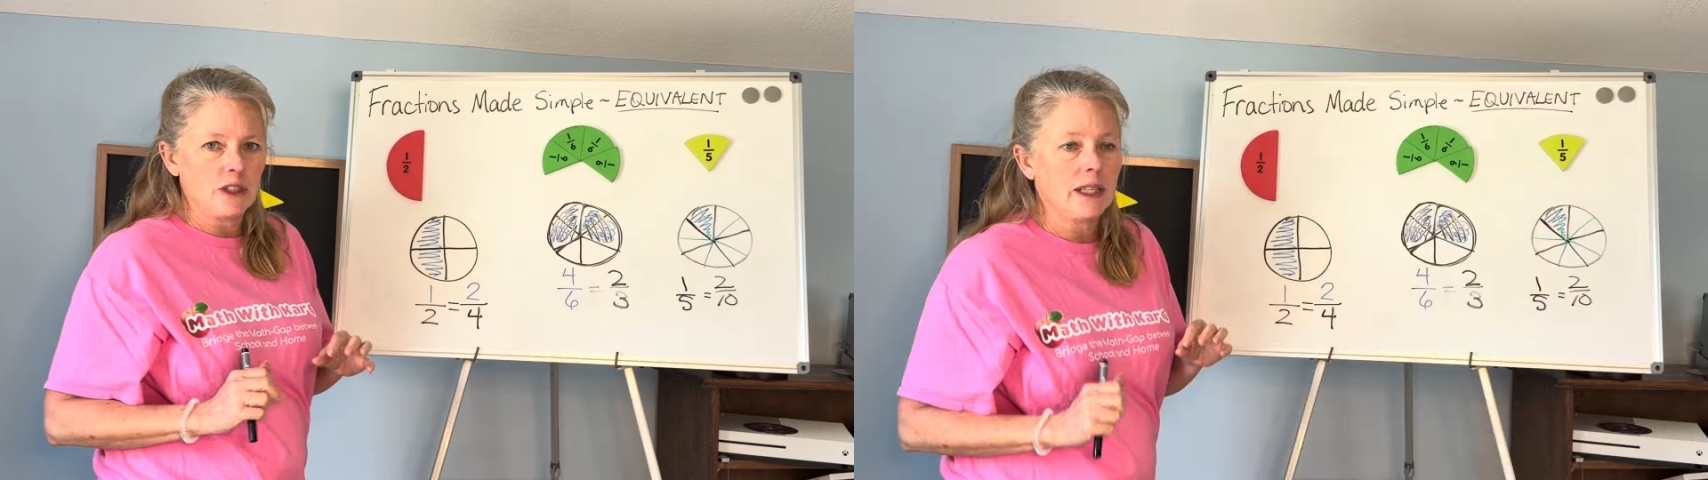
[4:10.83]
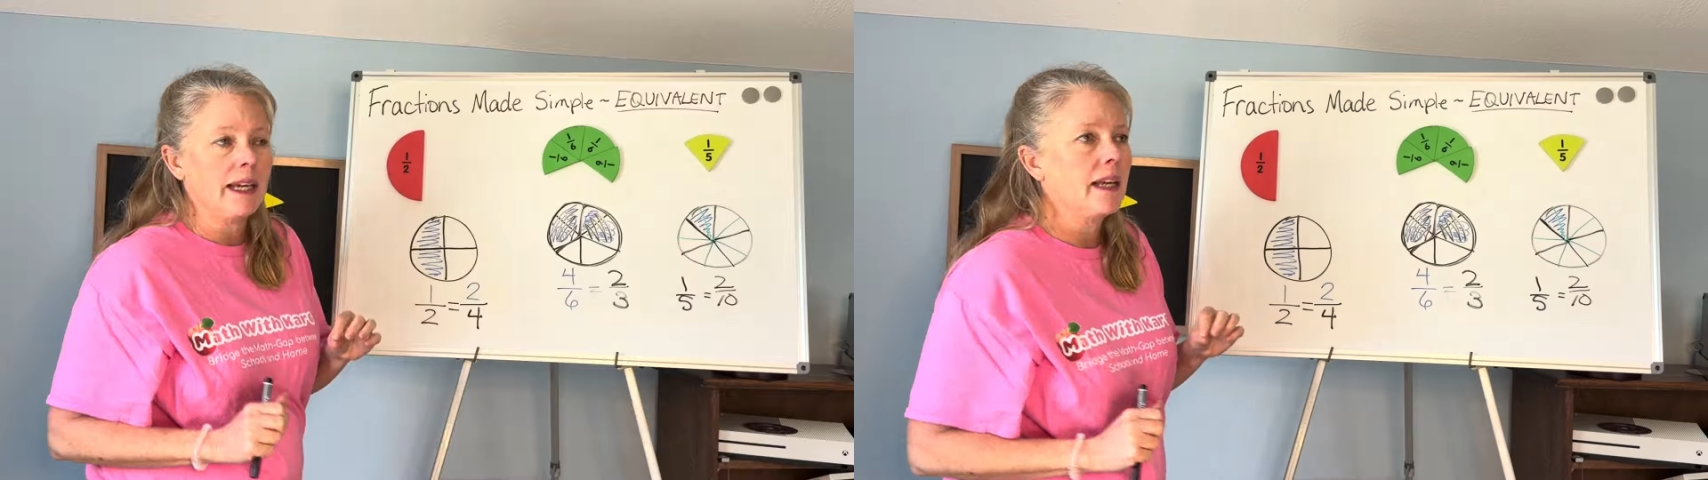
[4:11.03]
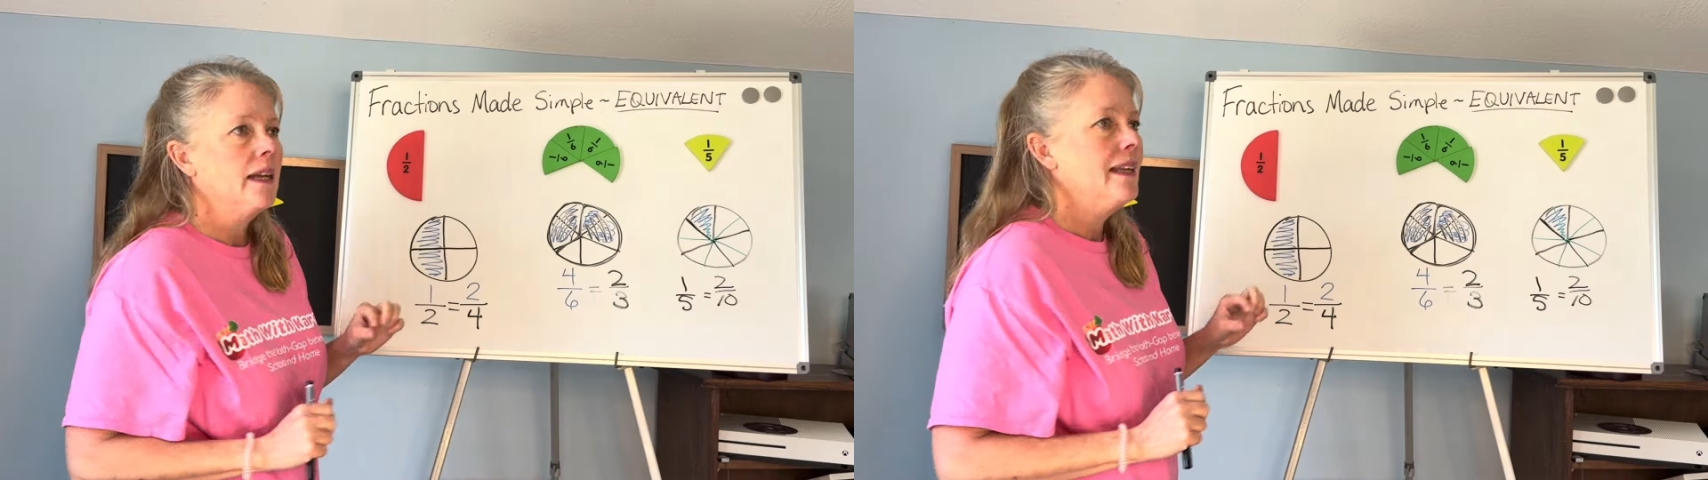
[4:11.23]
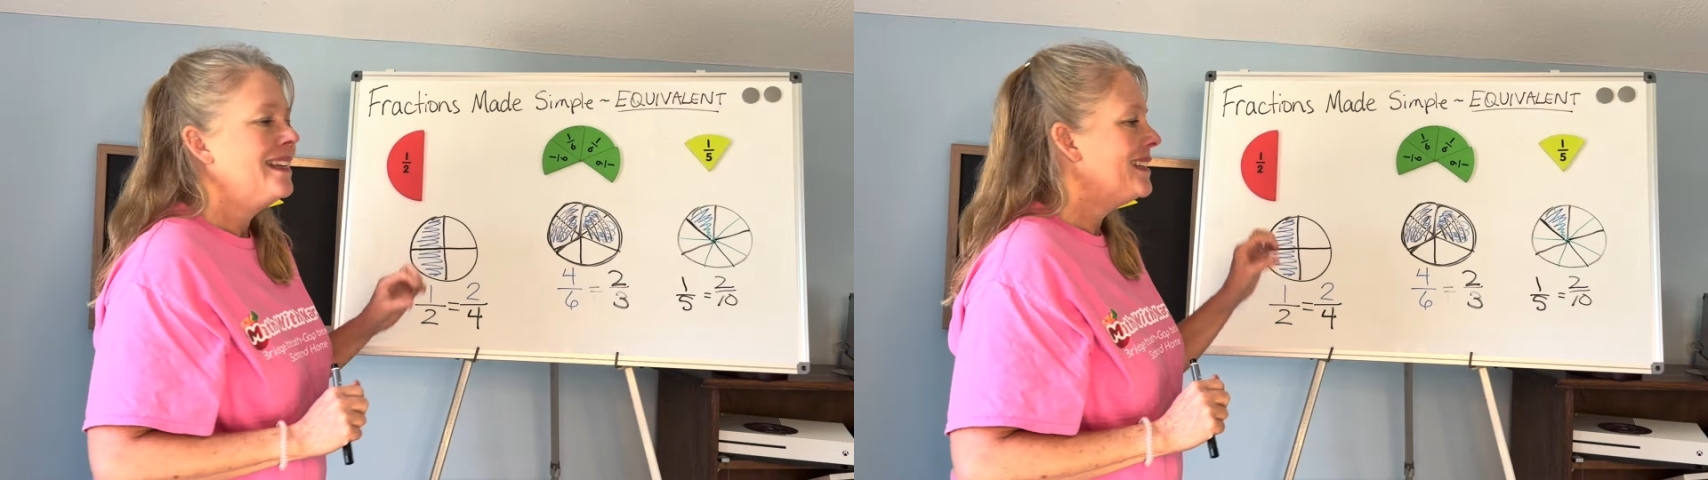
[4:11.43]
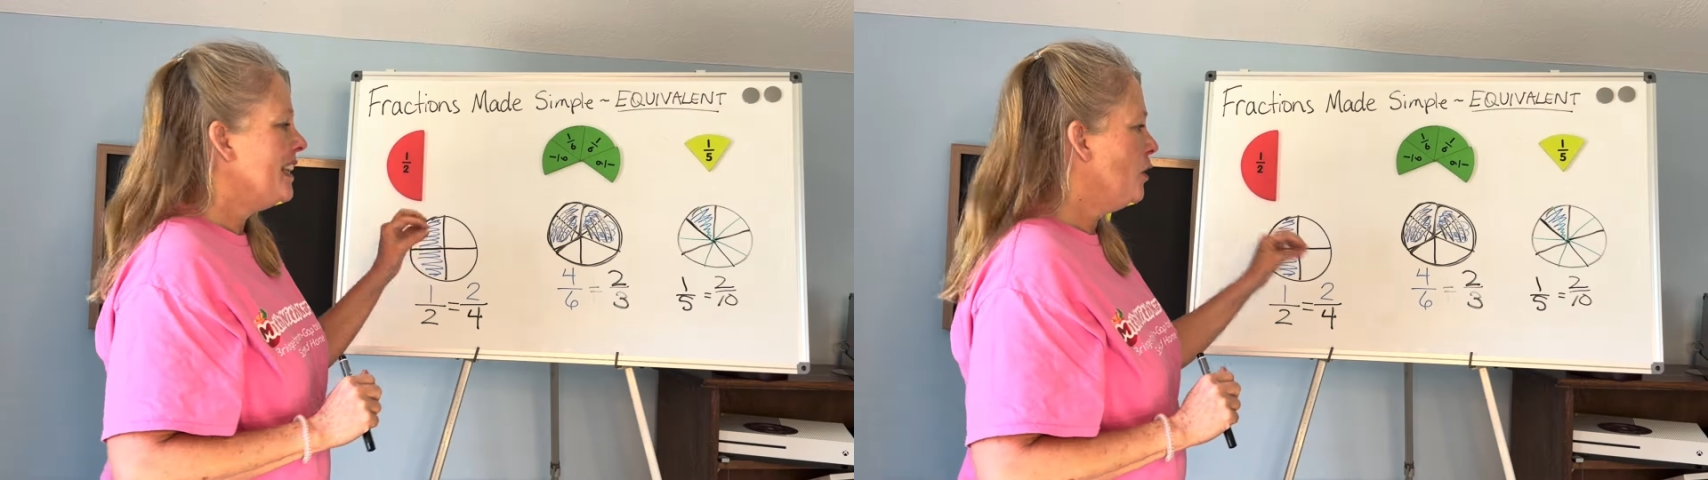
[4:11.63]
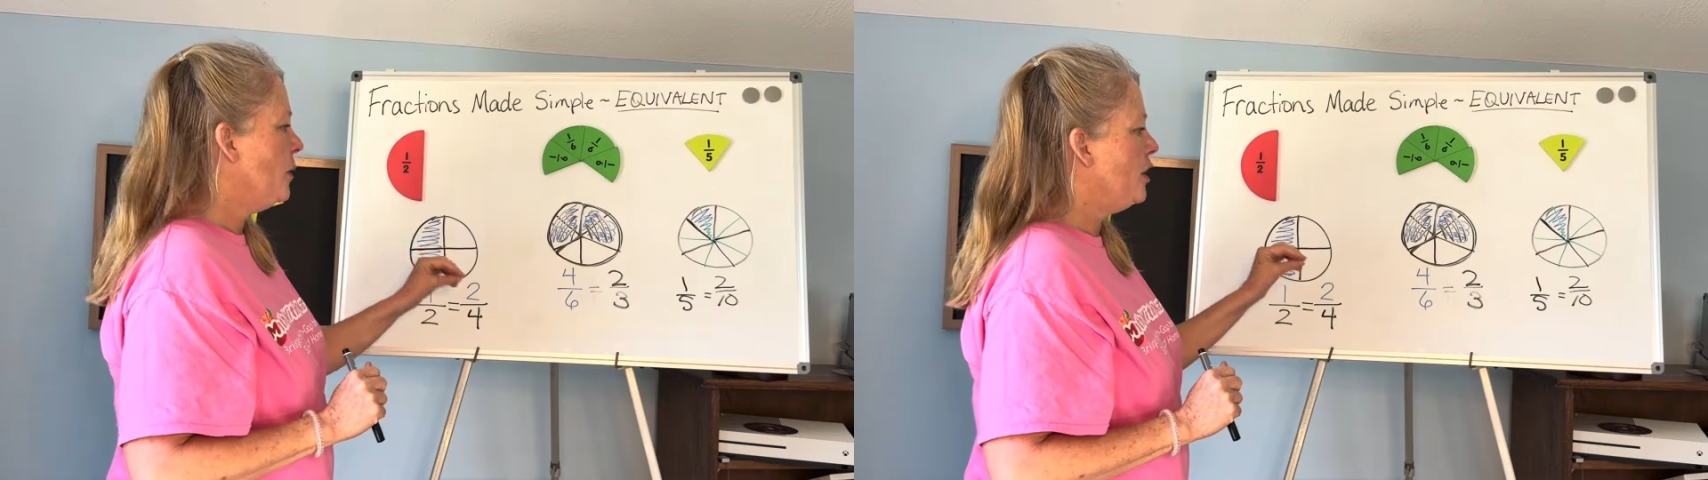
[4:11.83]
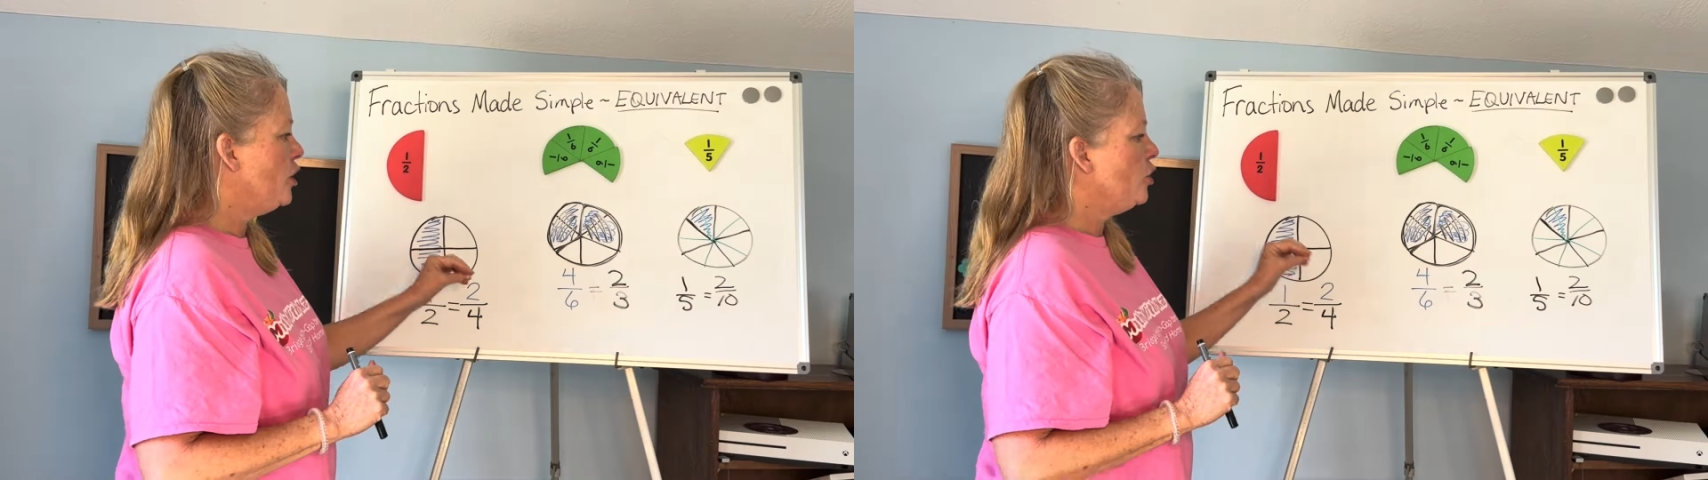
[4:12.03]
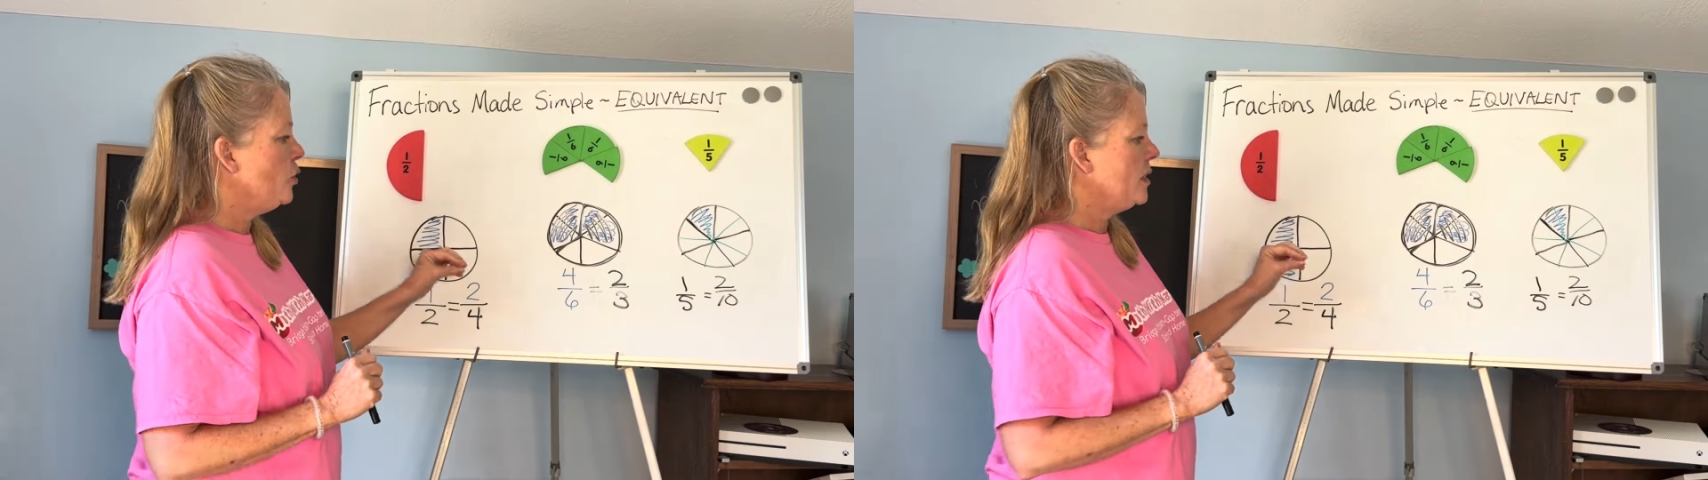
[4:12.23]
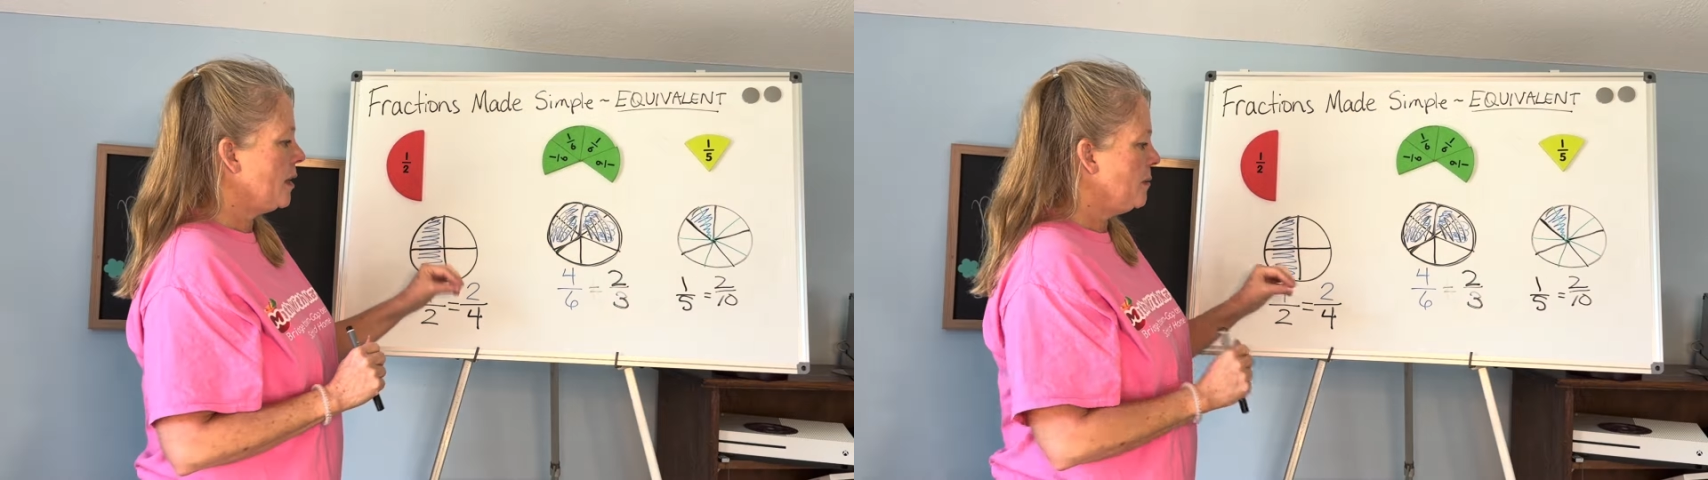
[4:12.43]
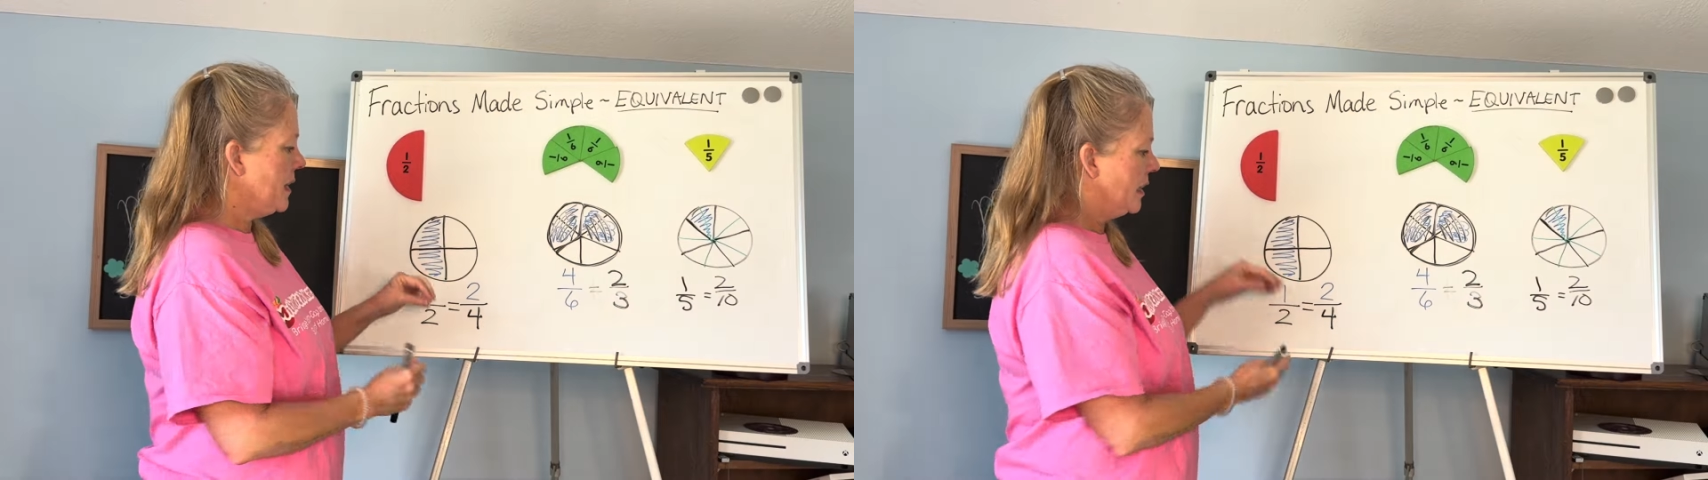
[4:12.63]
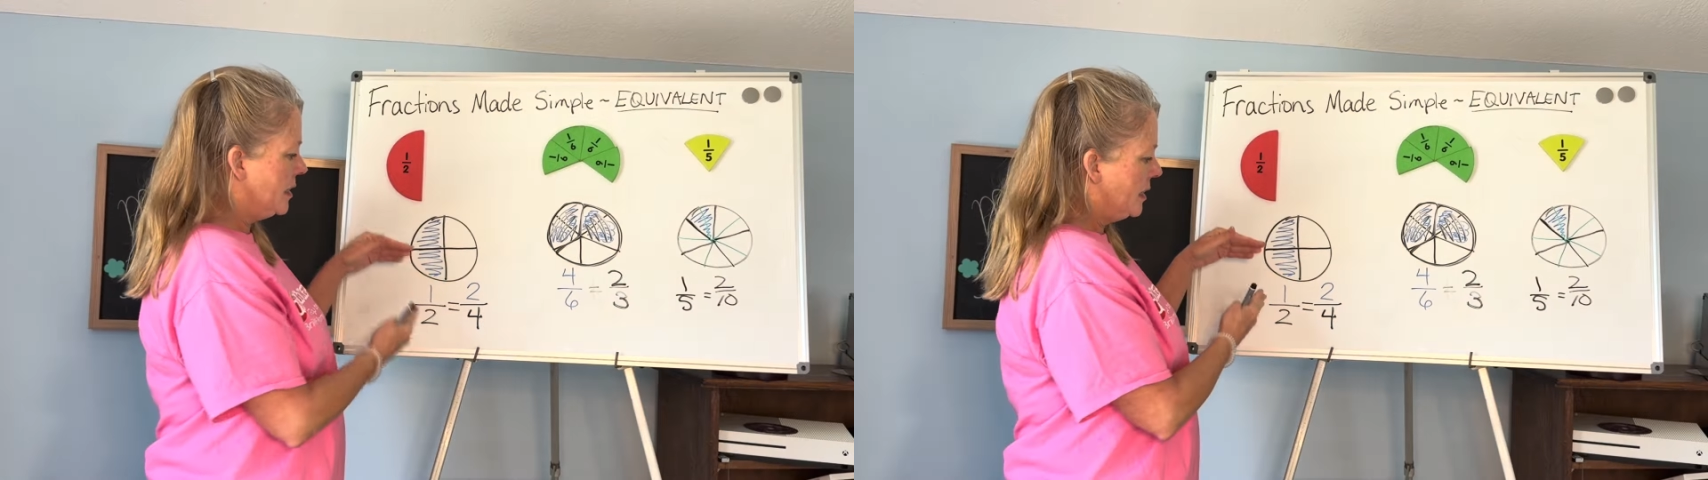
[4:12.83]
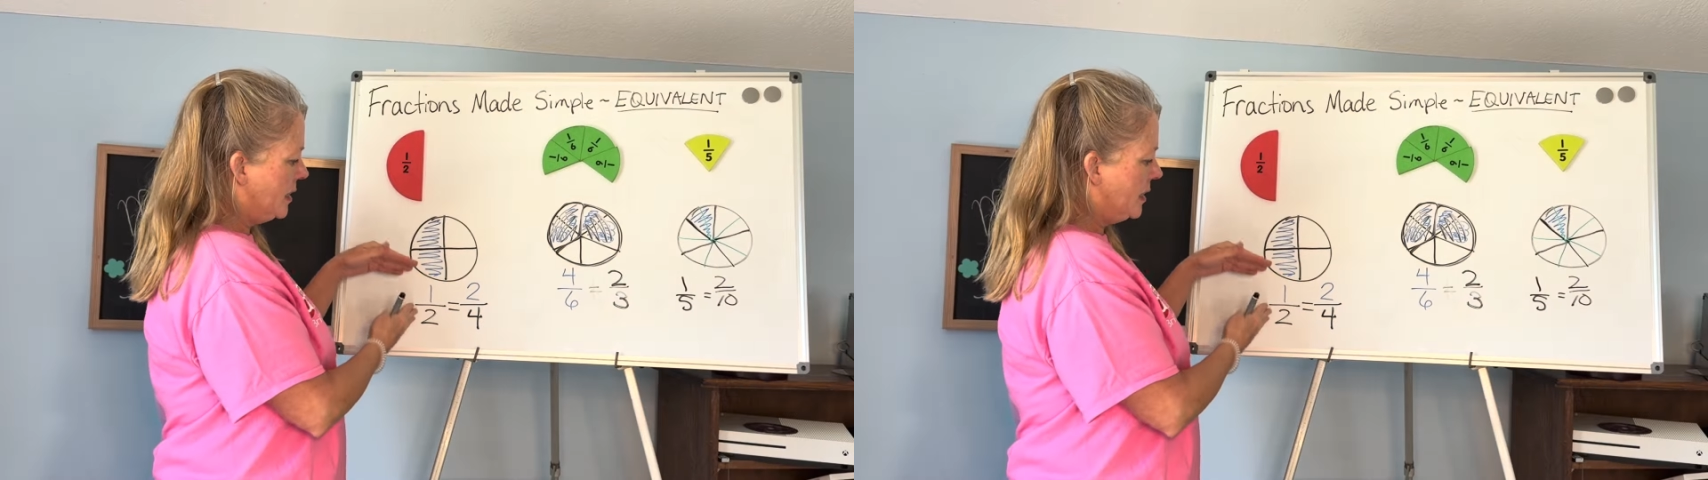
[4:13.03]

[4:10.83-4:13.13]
Like, did we do something to